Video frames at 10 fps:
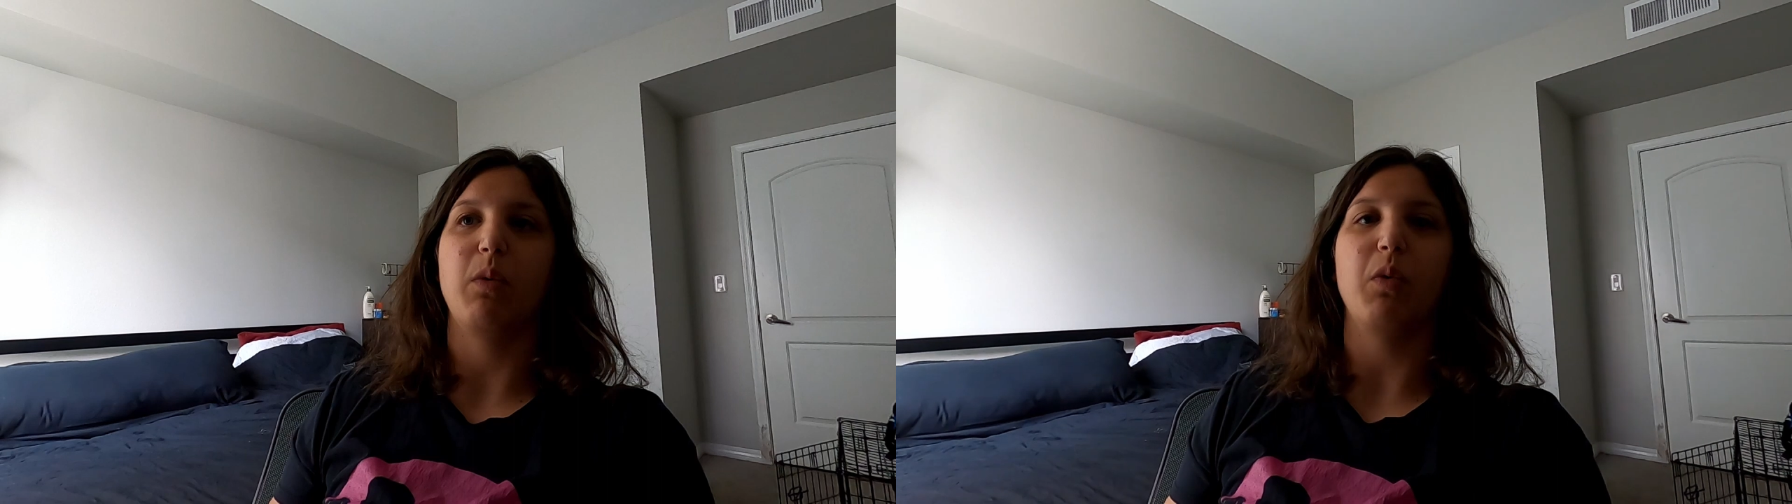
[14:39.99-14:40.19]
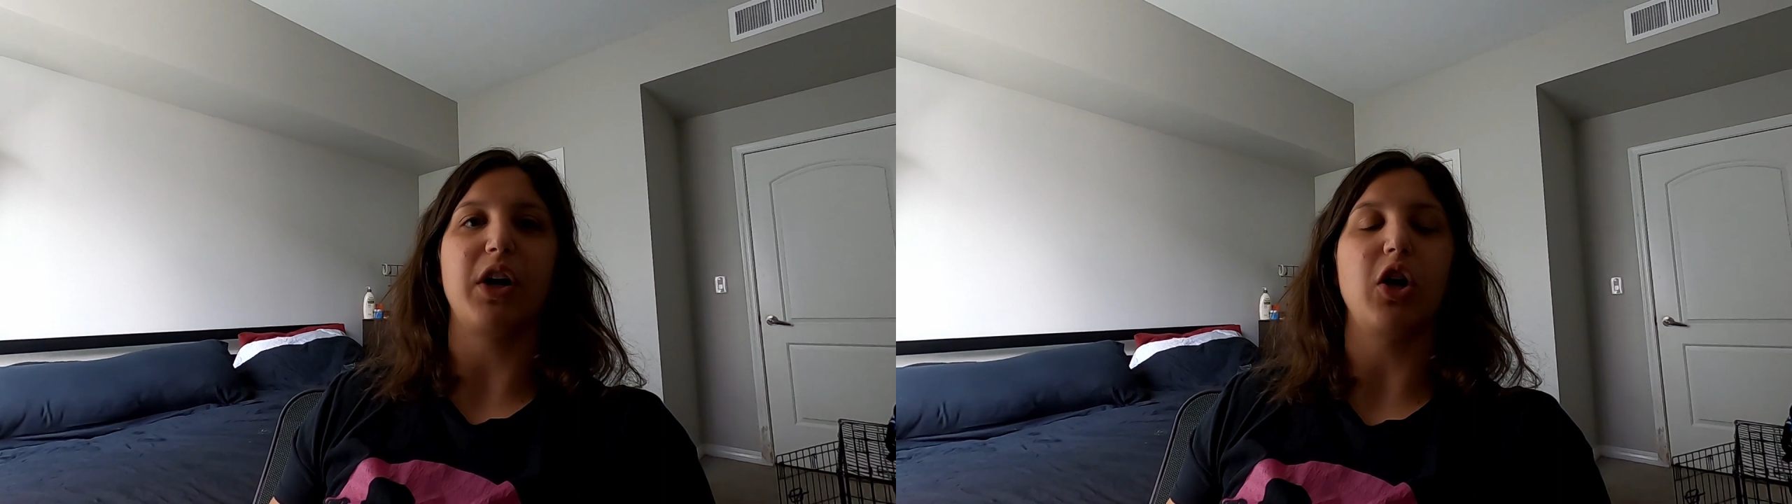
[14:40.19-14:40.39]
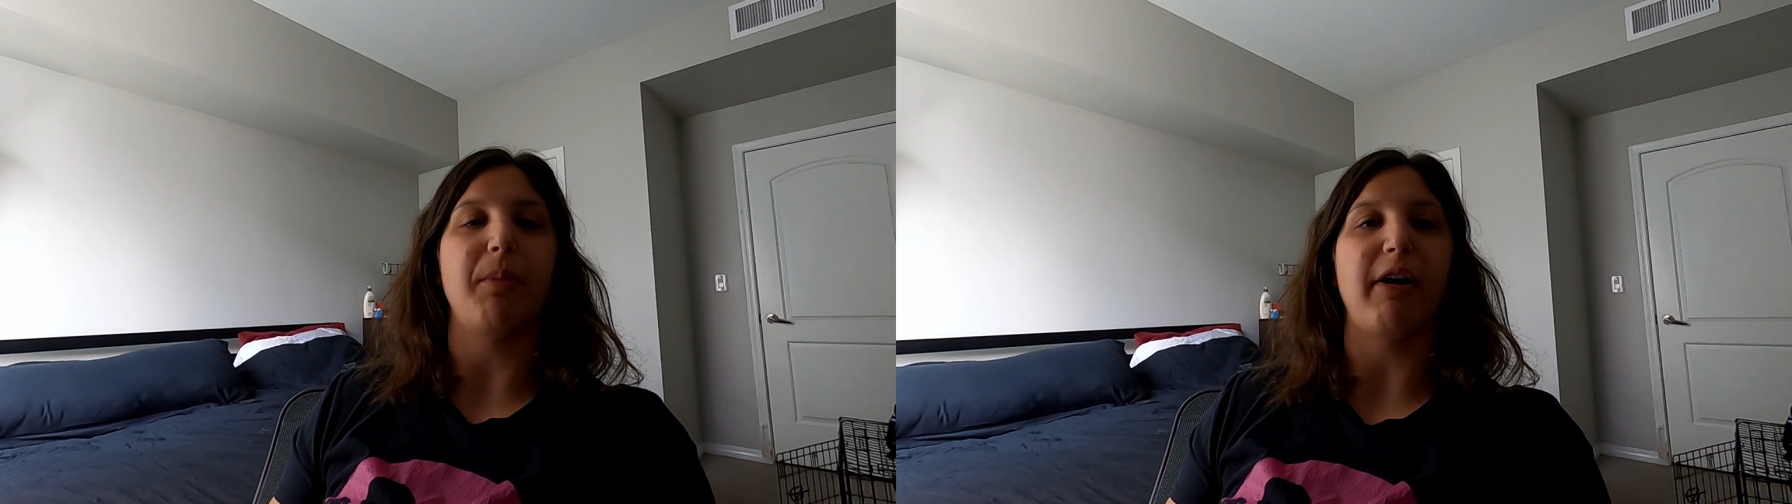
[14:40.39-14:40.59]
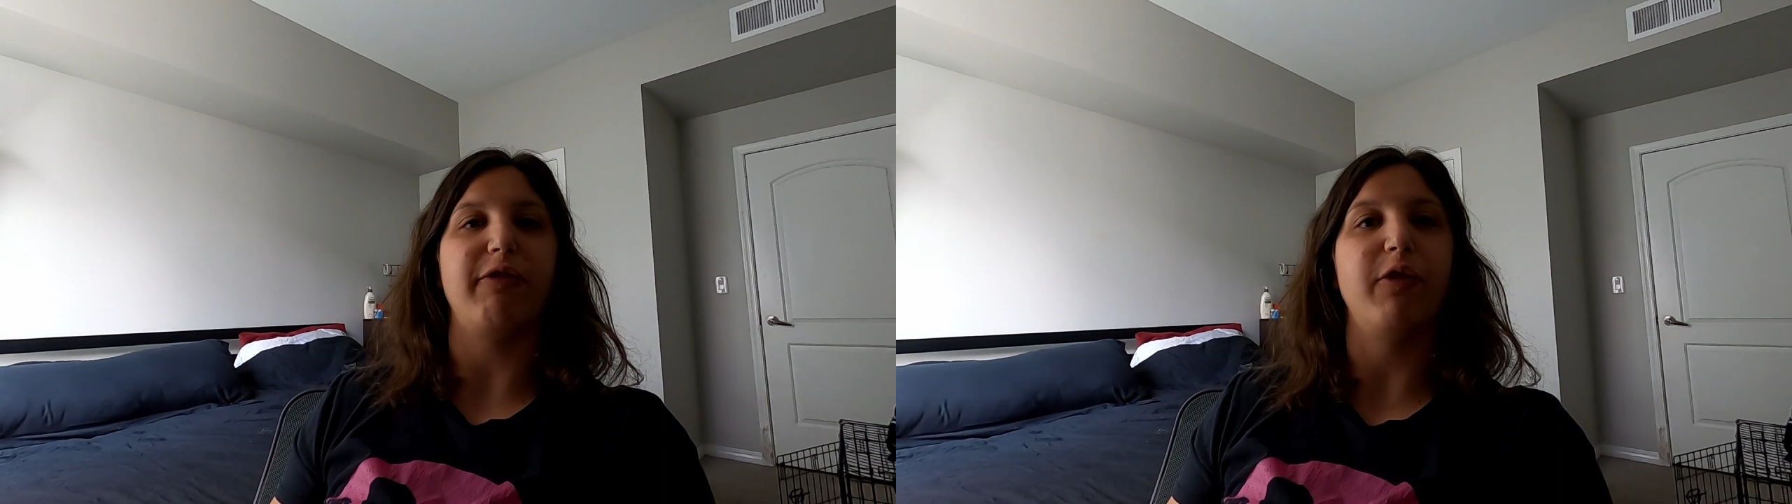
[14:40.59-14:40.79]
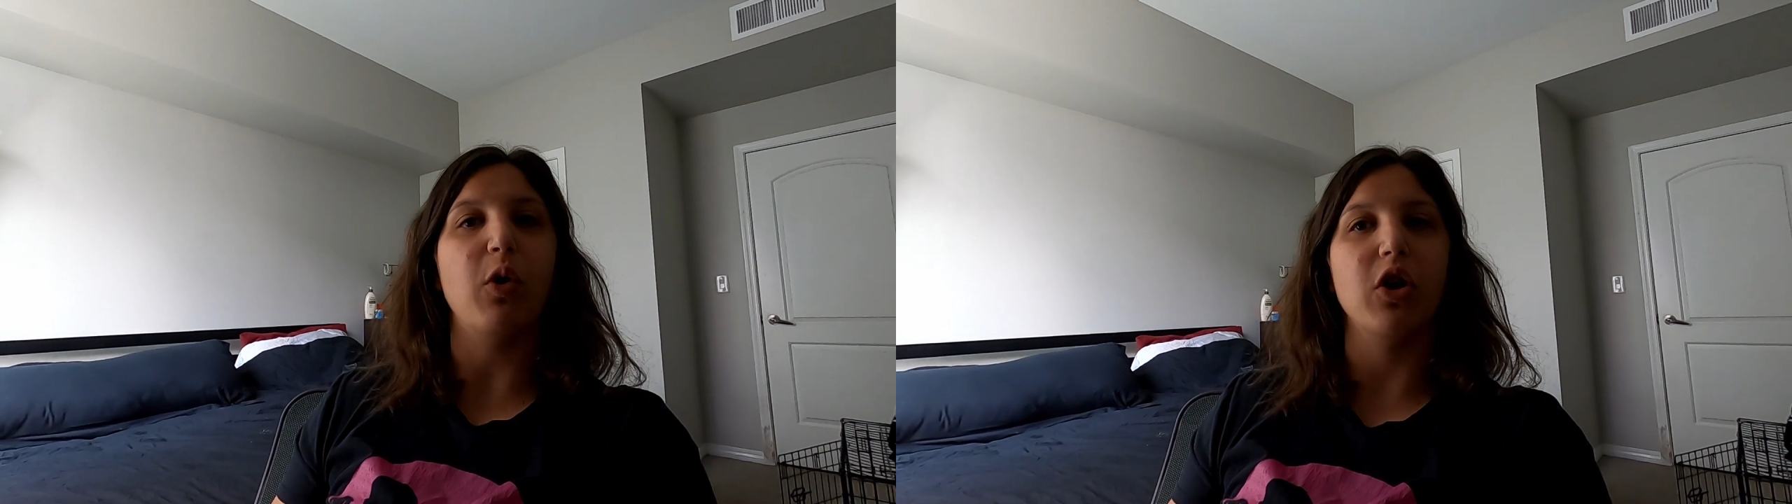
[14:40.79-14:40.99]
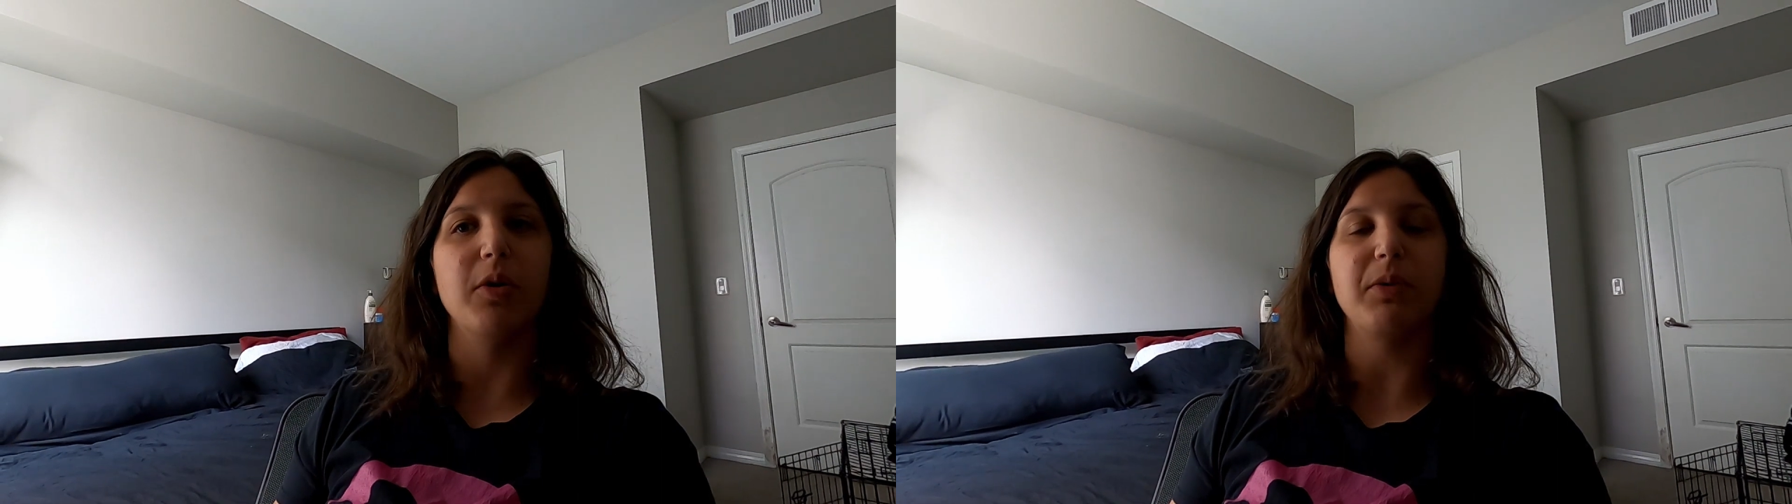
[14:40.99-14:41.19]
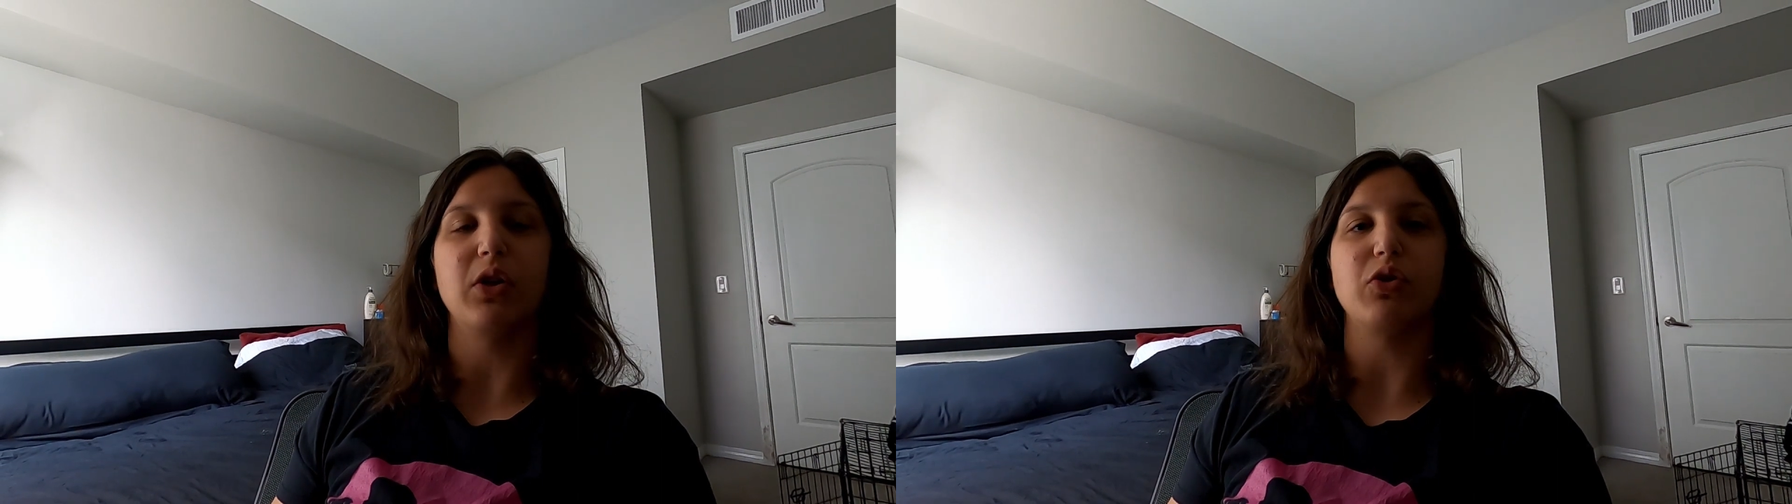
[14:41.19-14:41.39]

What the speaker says: working on my form,